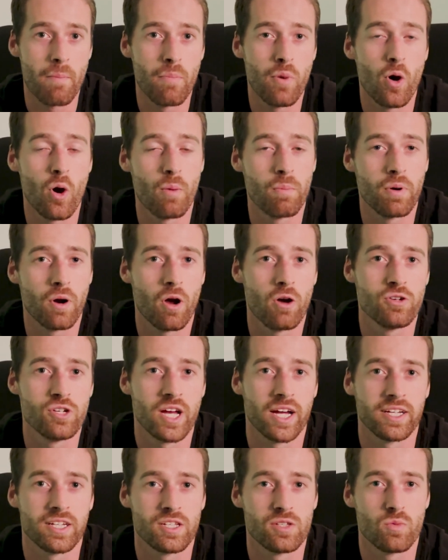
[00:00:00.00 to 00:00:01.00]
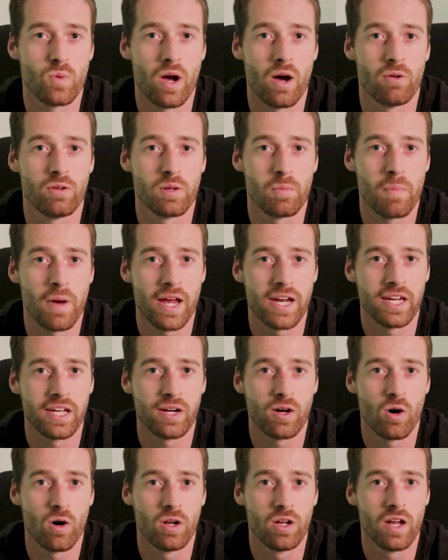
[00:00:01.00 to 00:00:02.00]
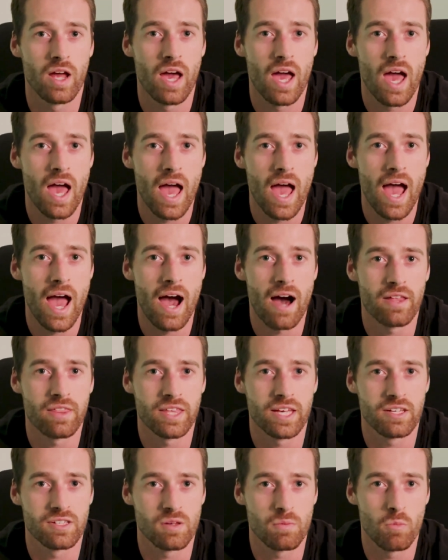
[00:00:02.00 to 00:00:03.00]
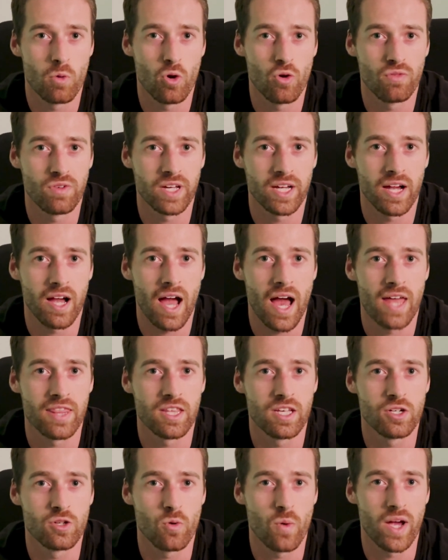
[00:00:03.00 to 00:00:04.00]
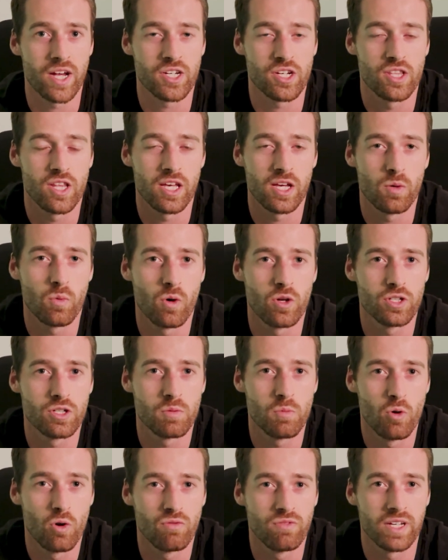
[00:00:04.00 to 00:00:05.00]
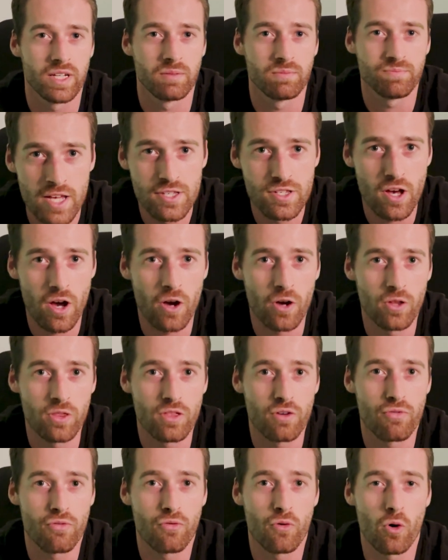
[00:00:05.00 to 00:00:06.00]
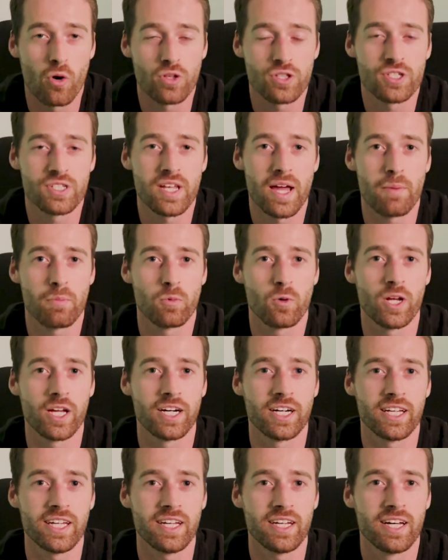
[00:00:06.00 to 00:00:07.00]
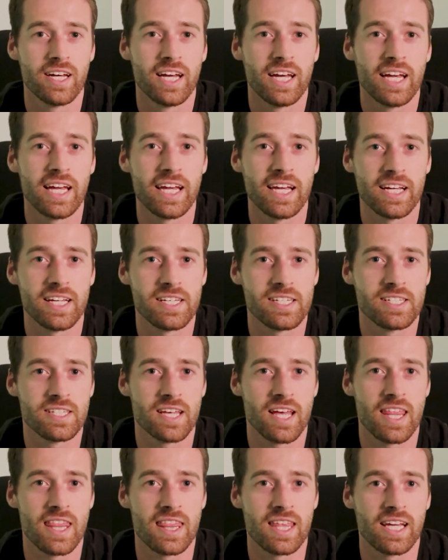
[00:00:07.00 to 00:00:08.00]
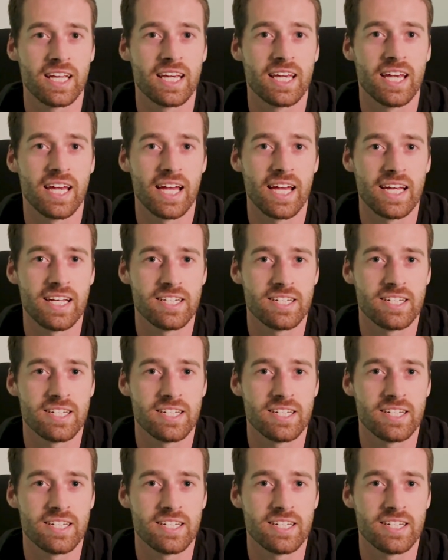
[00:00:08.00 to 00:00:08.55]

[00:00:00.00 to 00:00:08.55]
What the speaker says: per project as well, depending on how things are moving and the direction that you want to move in. So the fourth step really is the key